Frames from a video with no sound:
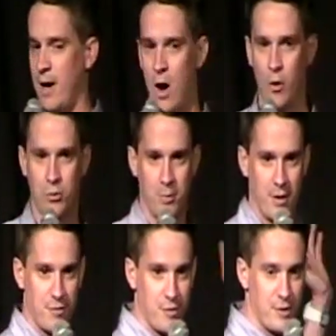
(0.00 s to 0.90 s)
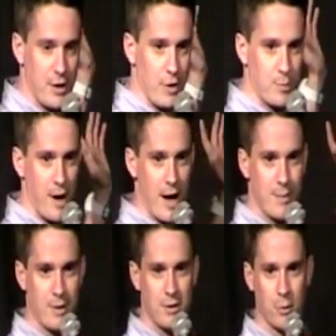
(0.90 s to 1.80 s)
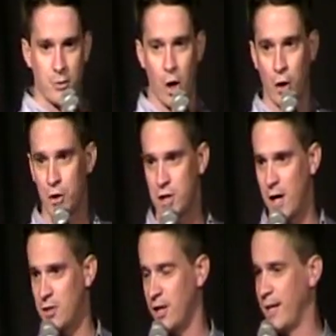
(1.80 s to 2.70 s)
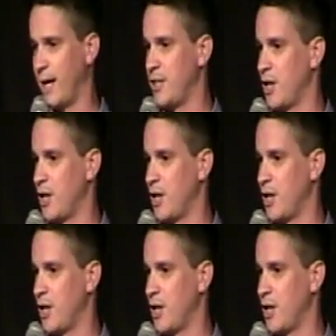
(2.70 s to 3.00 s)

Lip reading: host would be 50 yards behind me doing the hooker jog trying to catch